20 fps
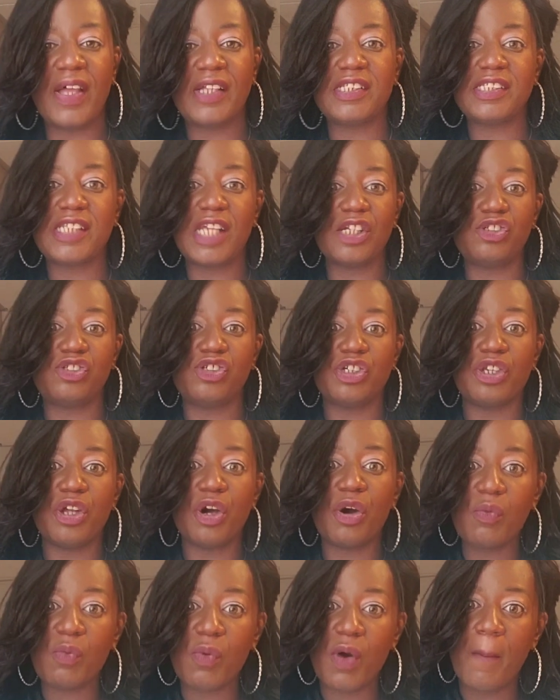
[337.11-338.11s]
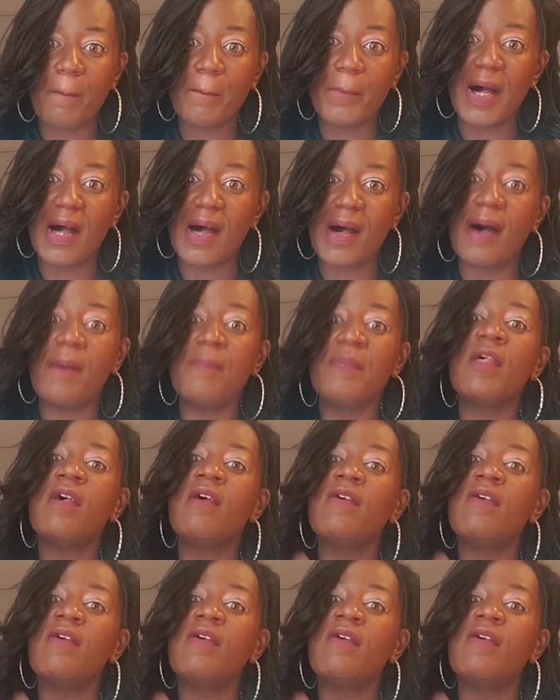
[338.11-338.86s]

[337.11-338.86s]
that says, you know what, Ma,